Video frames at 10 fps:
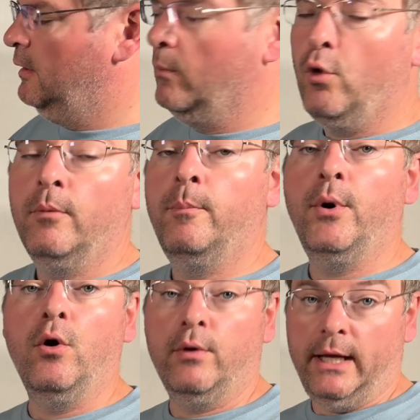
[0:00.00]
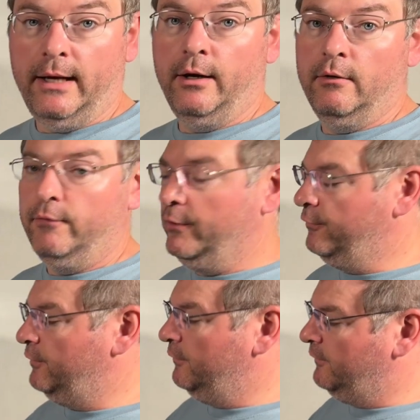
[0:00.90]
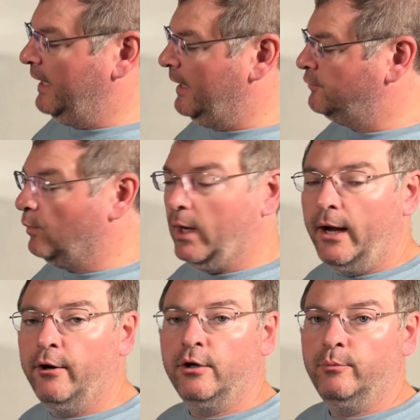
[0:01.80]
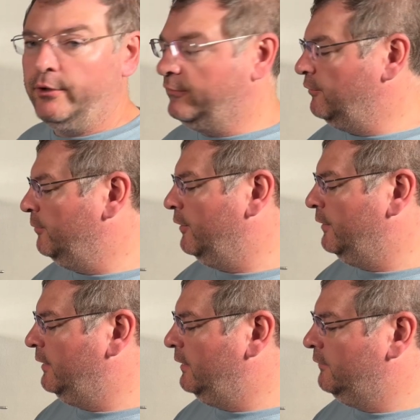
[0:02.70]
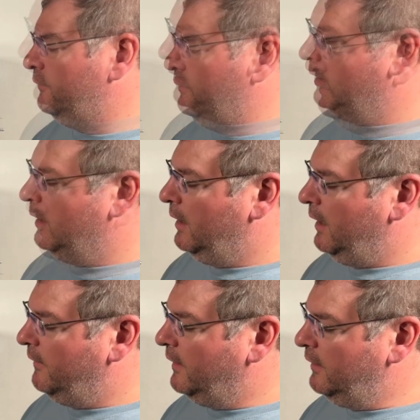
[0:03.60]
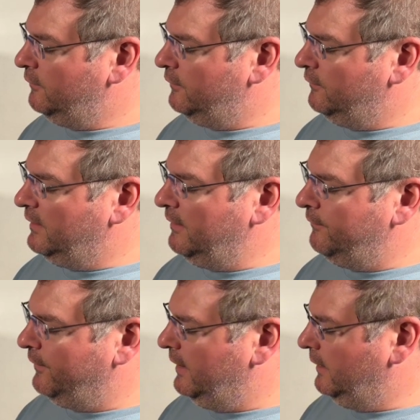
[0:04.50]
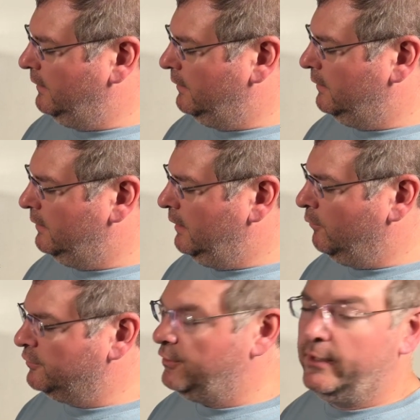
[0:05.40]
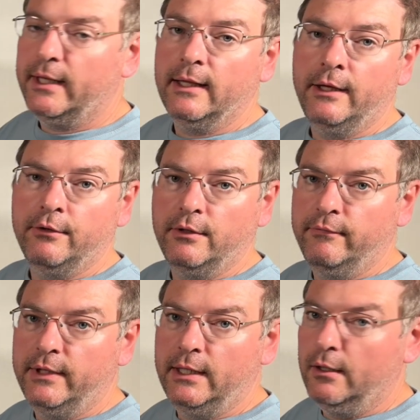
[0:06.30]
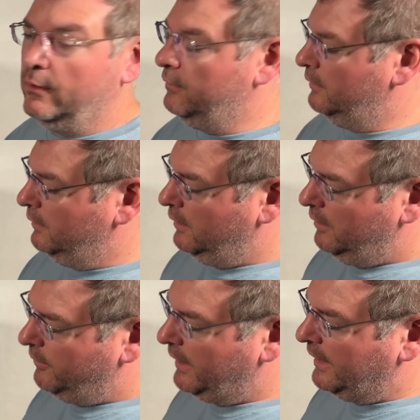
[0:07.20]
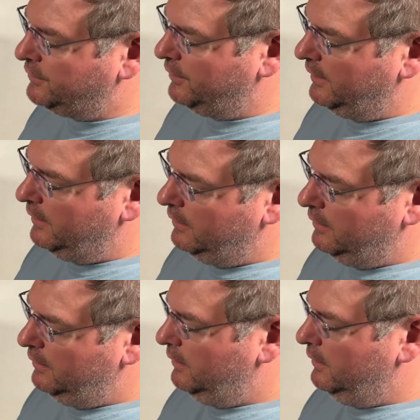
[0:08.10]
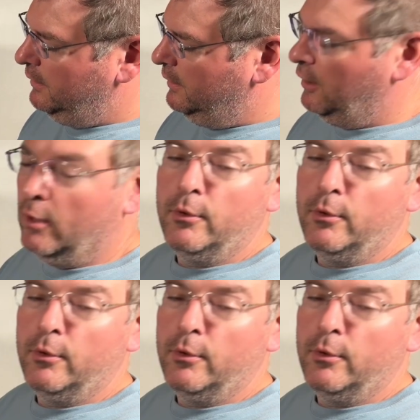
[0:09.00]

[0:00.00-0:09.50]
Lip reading: more bulk air versus the actual air compressor part of this. And then this is deflate, and we'll show you that later in the video. But it